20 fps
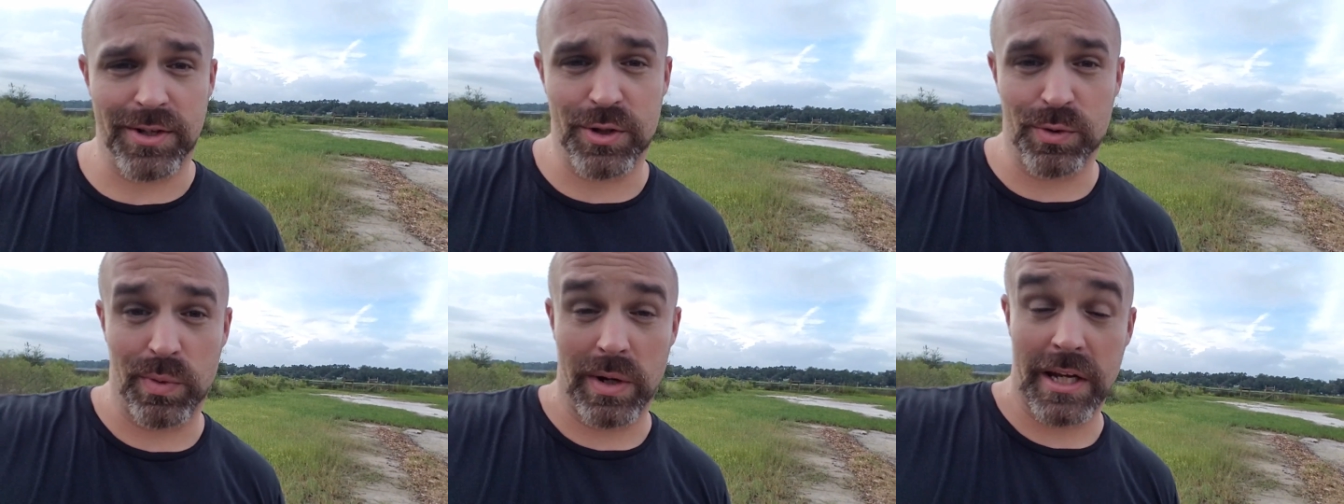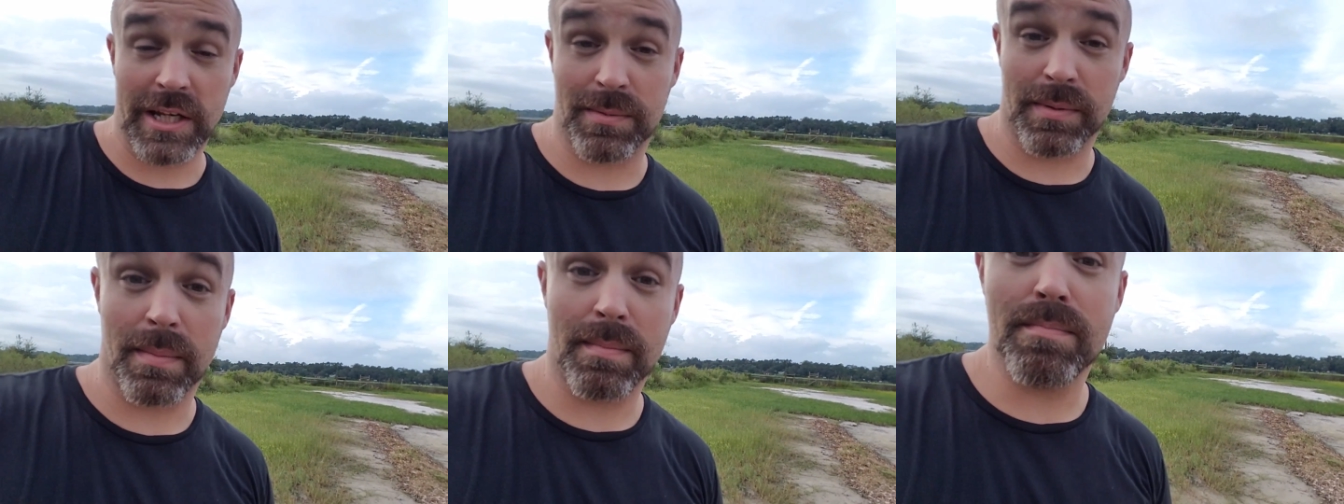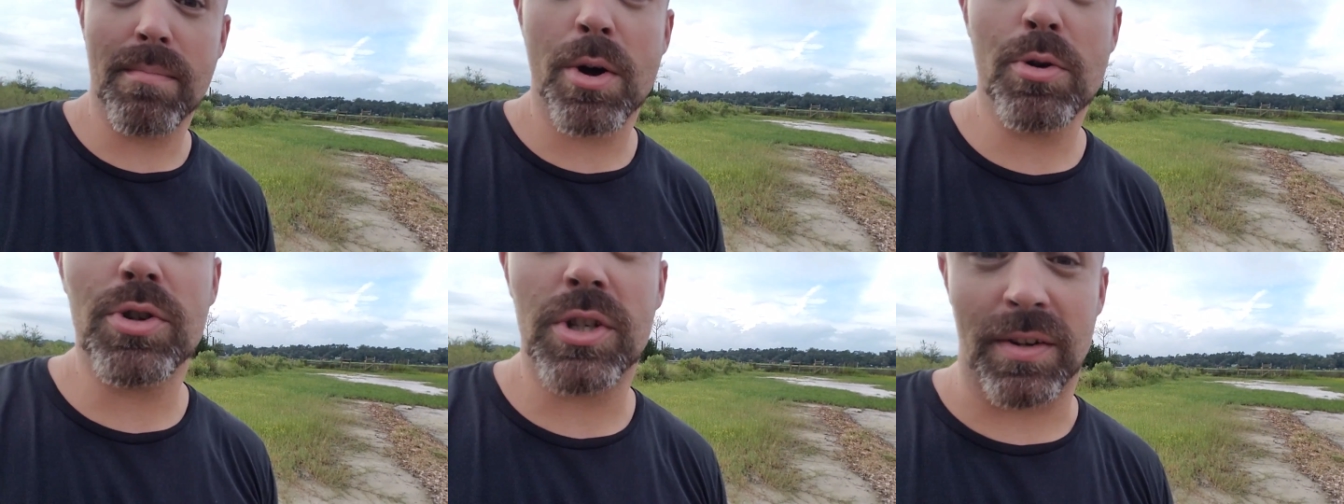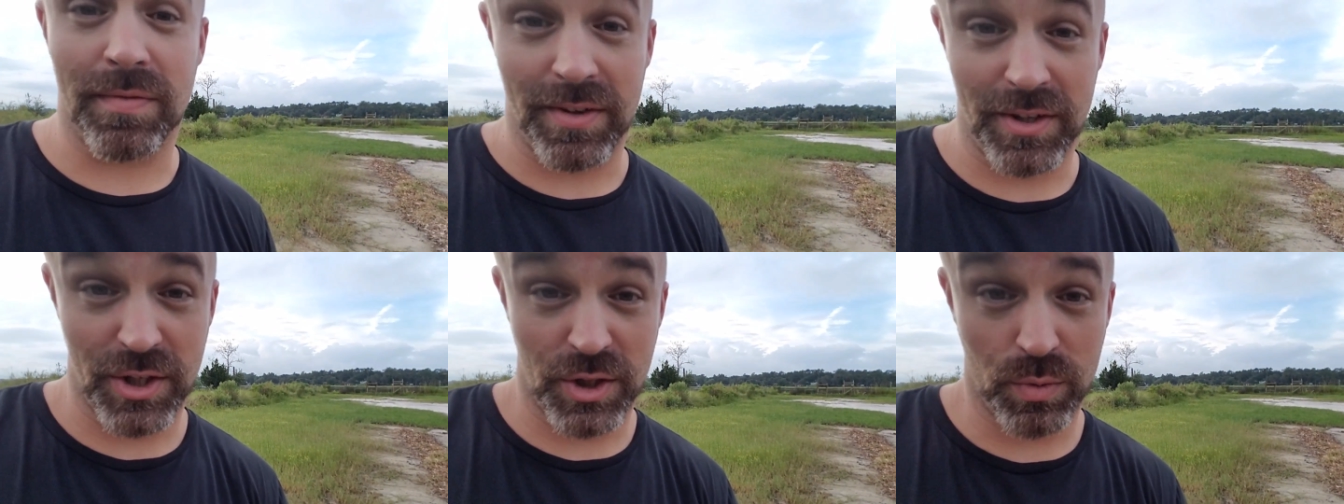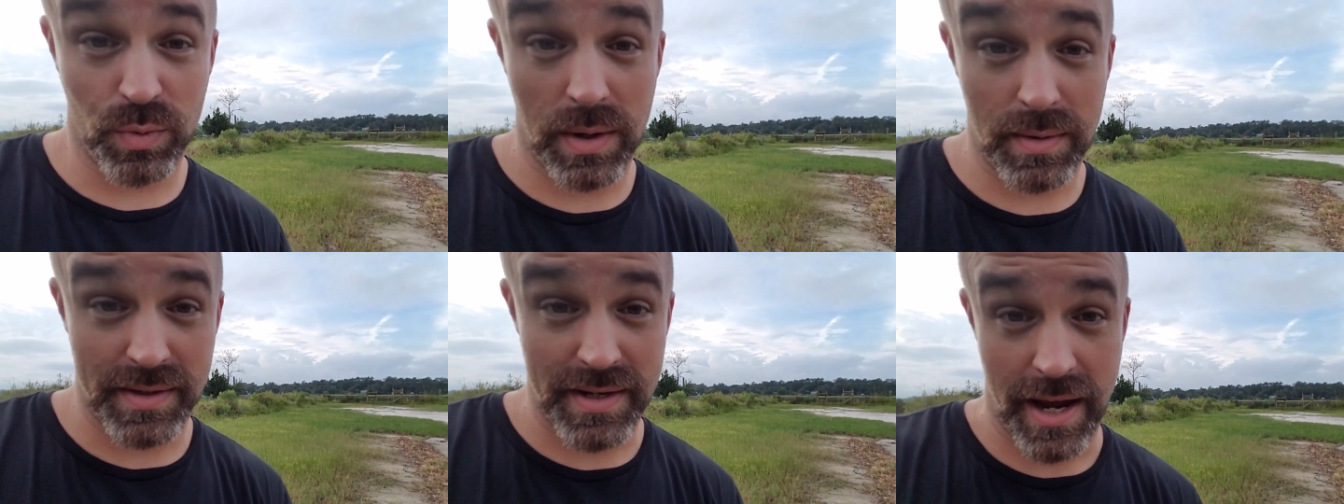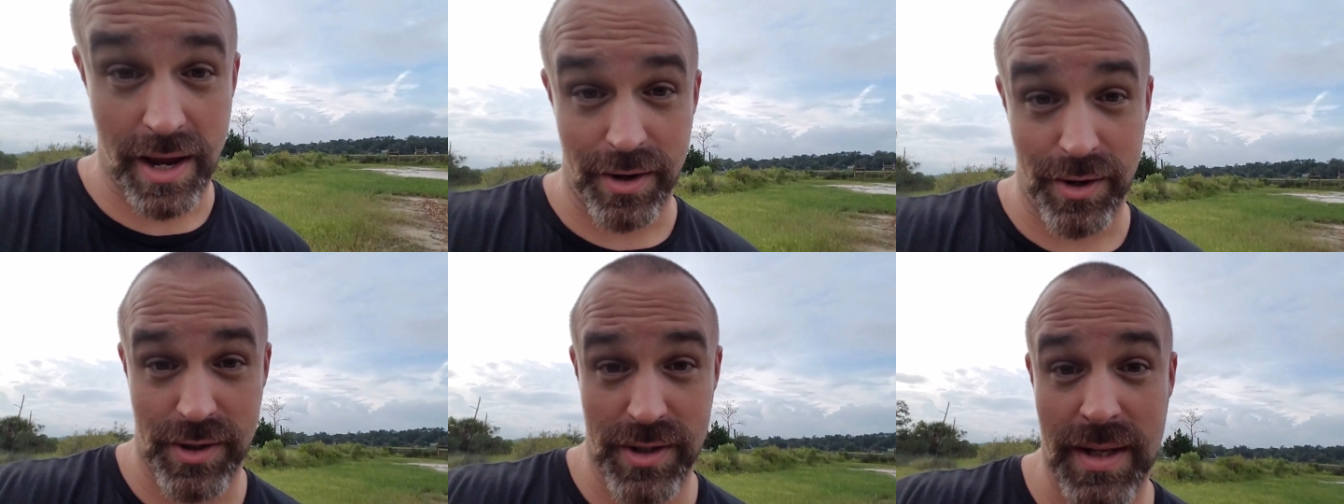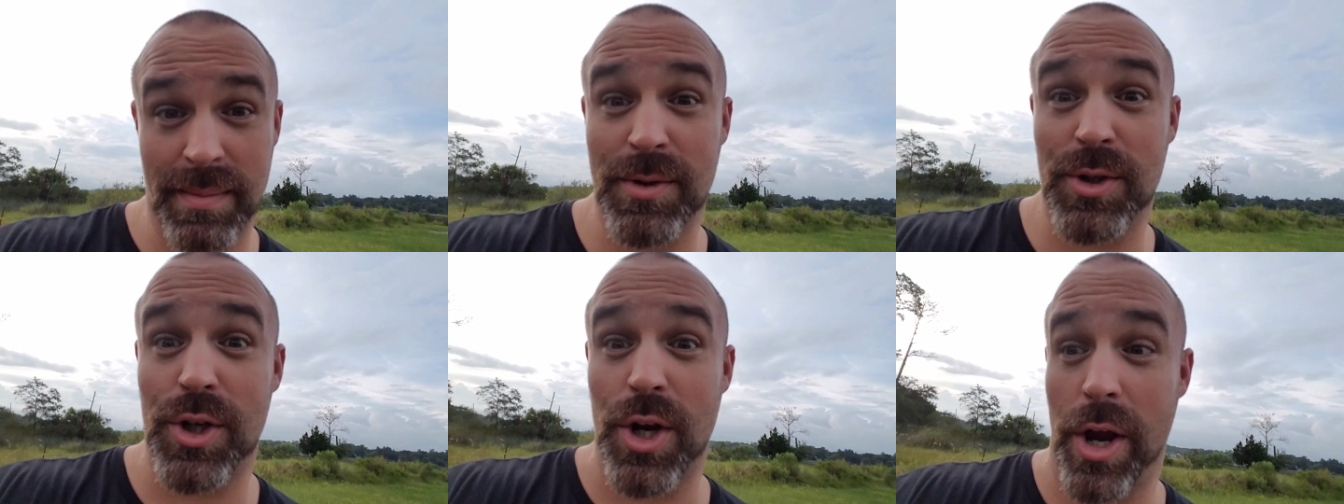it's weeds, but most of it's sweet taters.
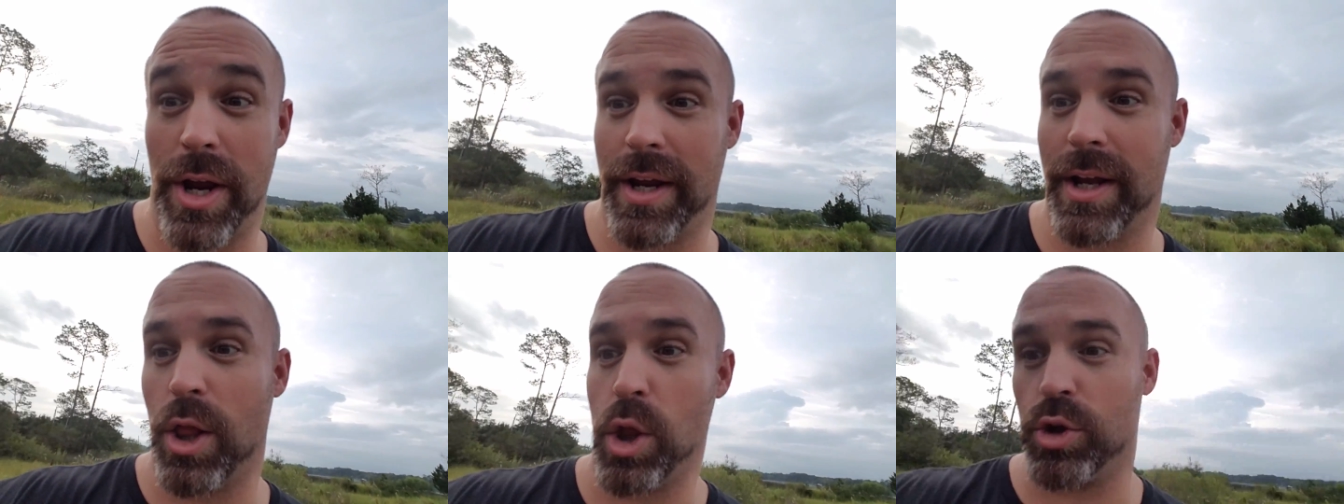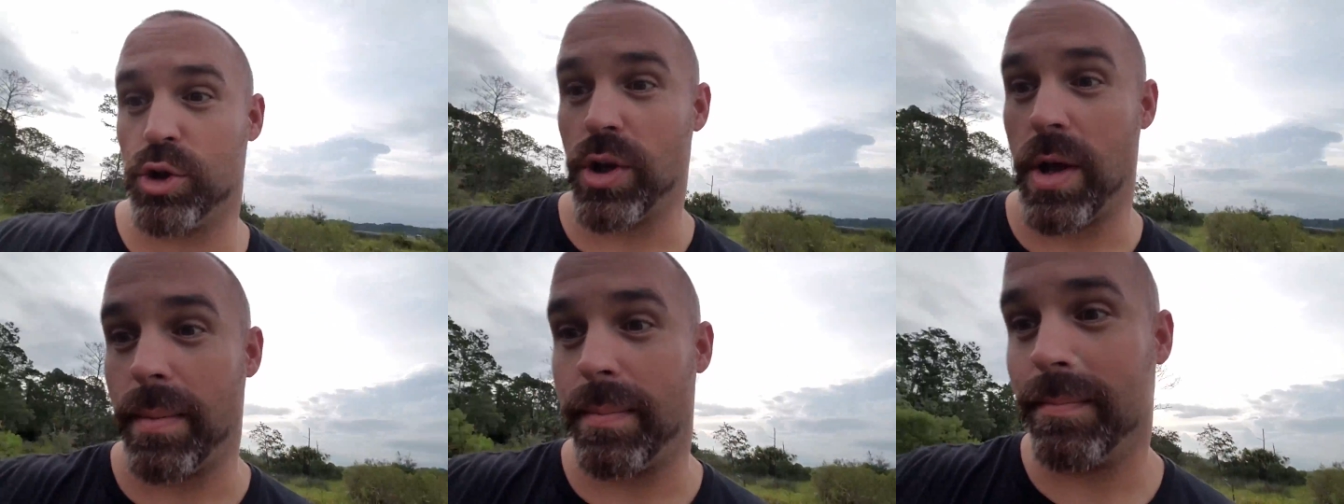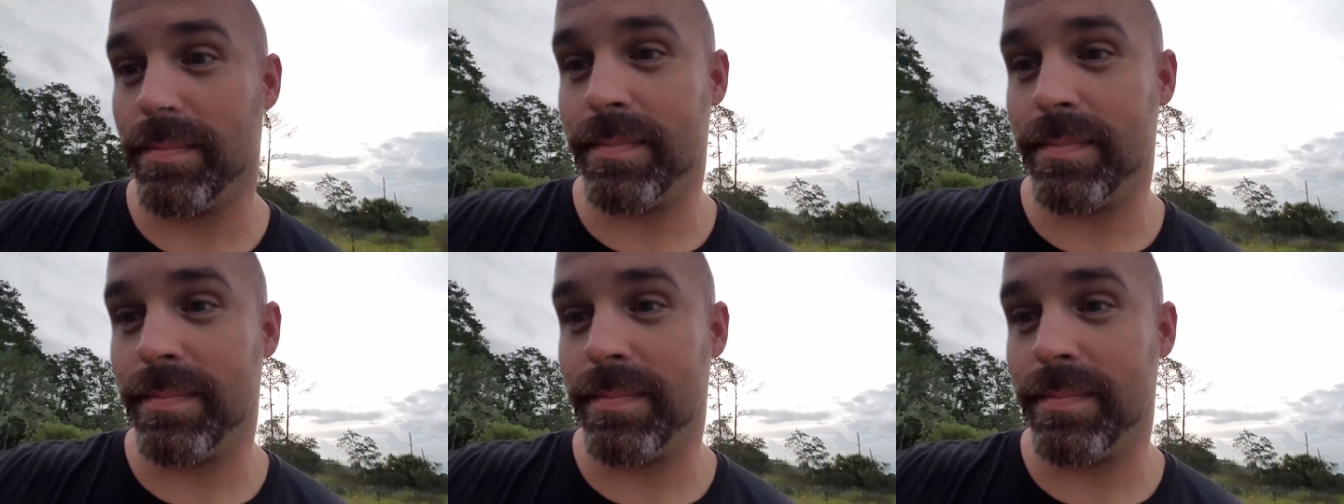Let me show you close up.